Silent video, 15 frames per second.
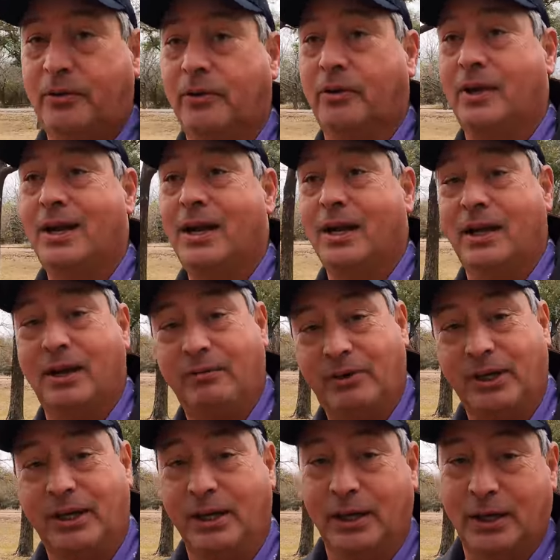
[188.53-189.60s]
To the, you have
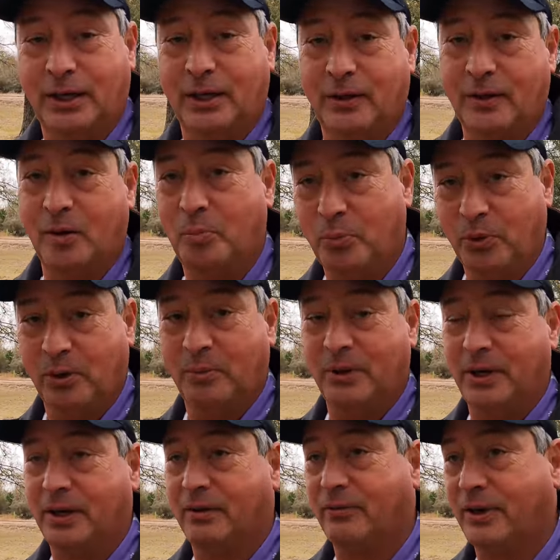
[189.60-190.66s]
to get into the
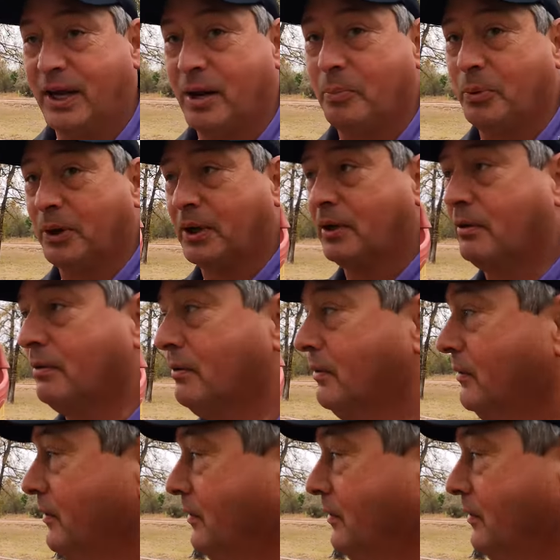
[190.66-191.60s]
primitive camping